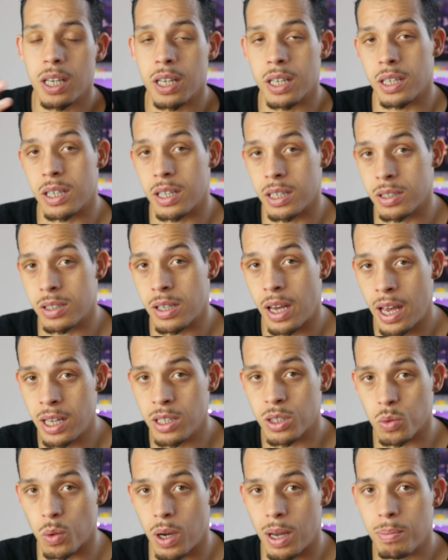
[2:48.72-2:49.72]
in his
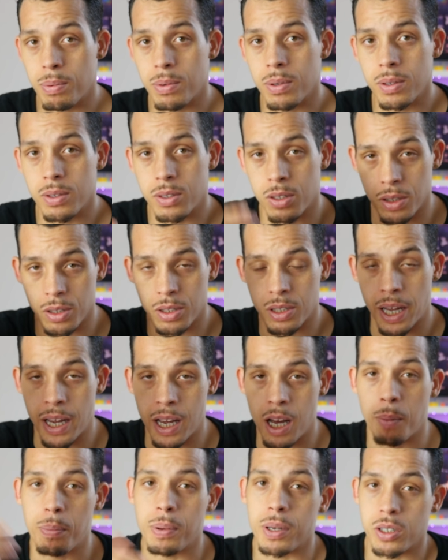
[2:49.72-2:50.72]
head swipe to stay
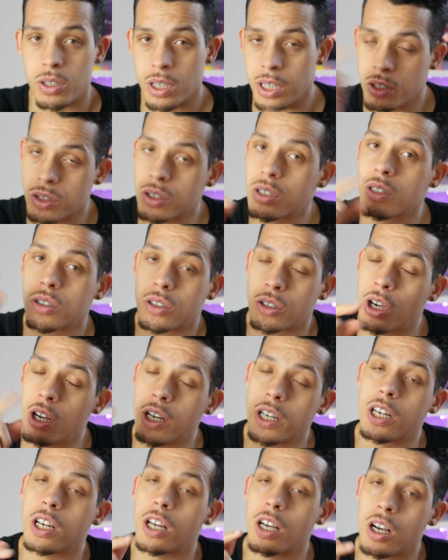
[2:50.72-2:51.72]
up. He's
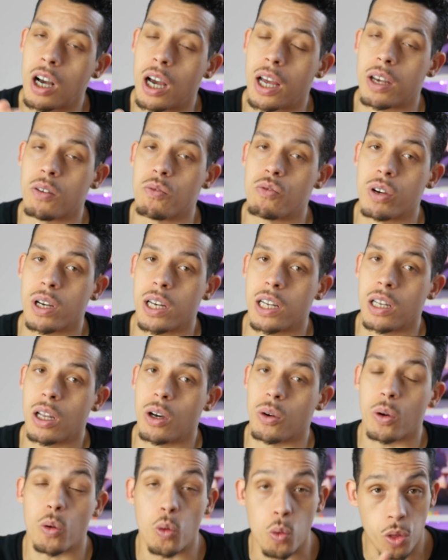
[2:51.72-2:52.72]
turning and cutting really
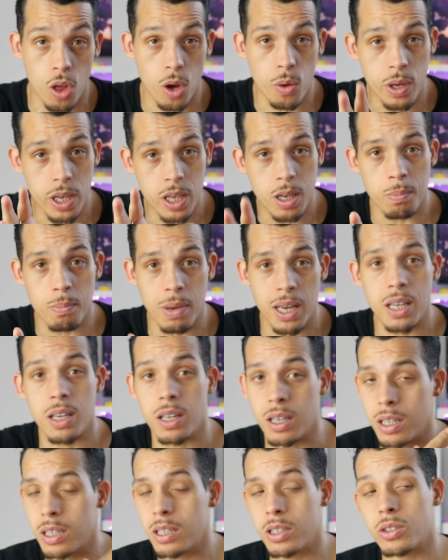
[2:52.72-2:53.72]
low. Although he can make
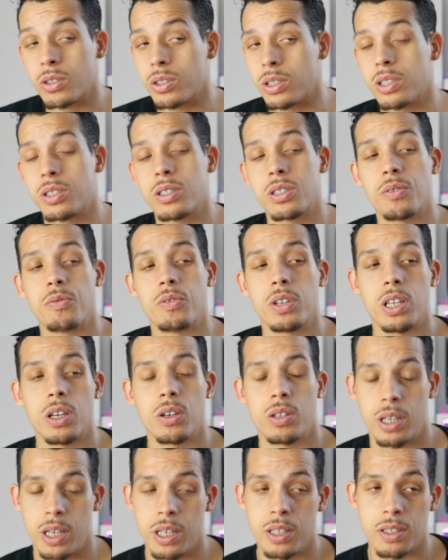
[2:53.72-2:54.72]
it, look, this is the
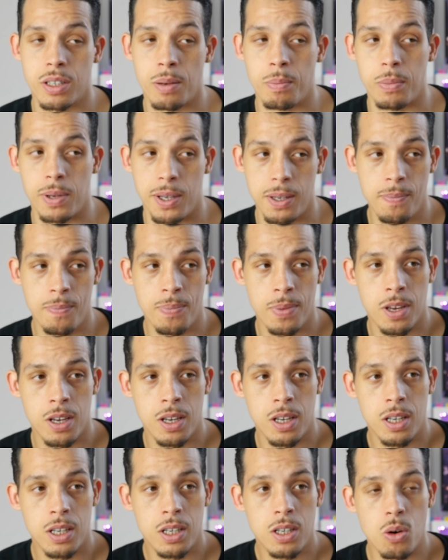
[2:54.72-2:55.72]
video that he sent me.
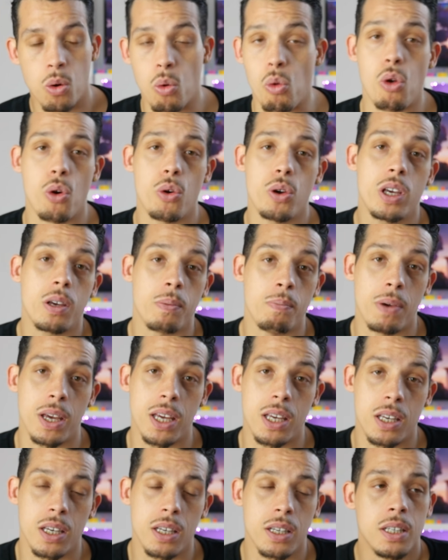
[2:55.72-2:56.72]
Although he can
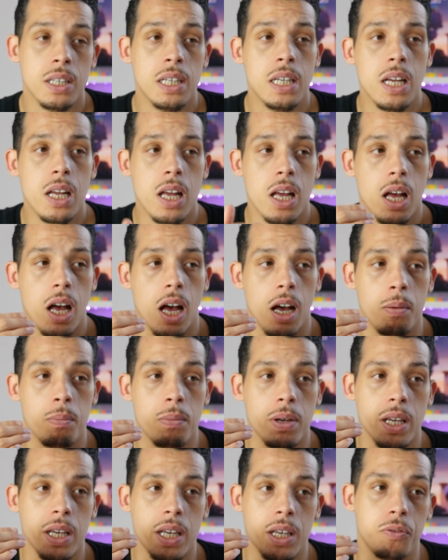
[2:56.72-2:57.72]
make it,
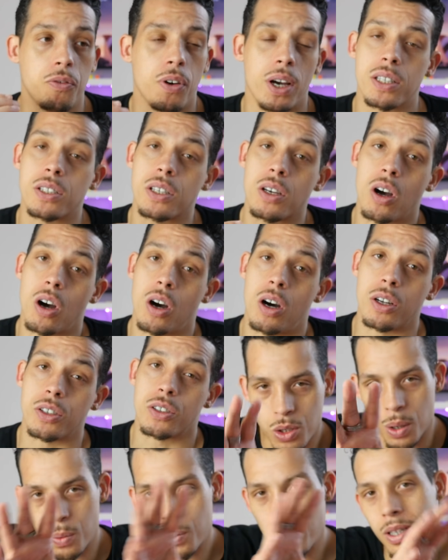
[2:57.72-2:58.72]
he finds it hard.
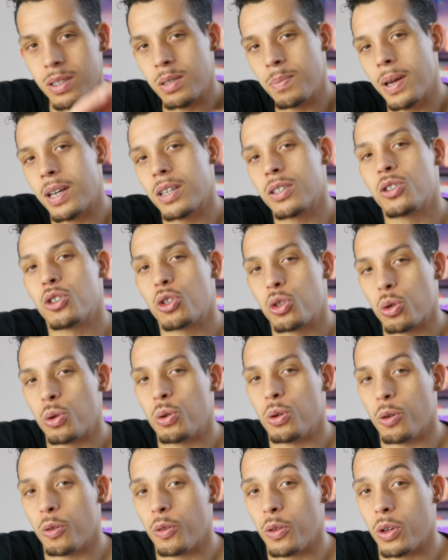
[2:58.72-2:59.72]
So I wanted to make a
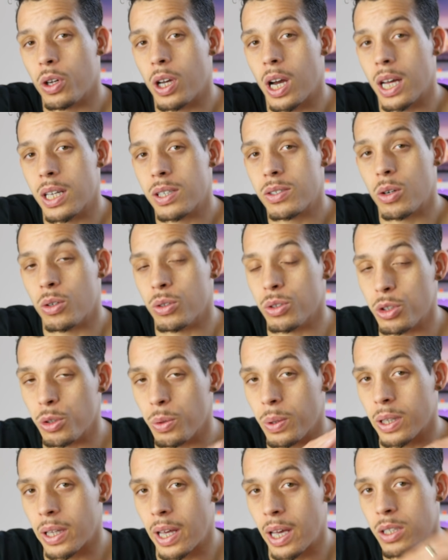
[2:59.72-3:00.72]
tutorial for you guys on
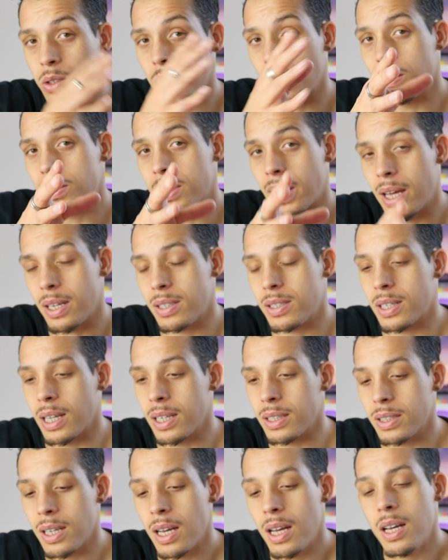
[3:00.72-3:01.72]
doing the head swipe to
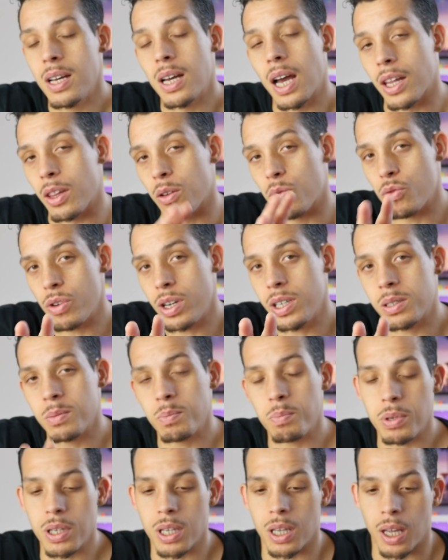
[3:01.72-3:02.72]
headstand. And the
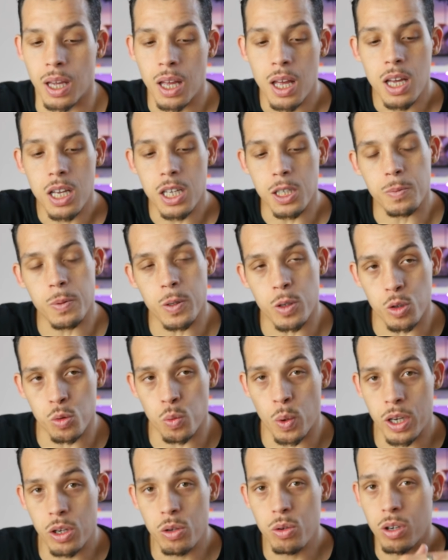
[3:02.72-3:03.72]
reason being is because
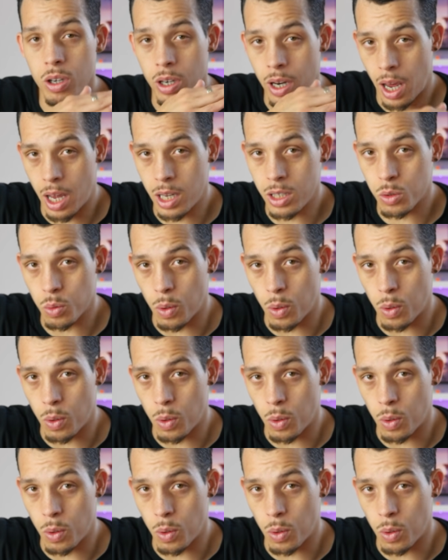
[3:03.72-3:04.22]
when you can head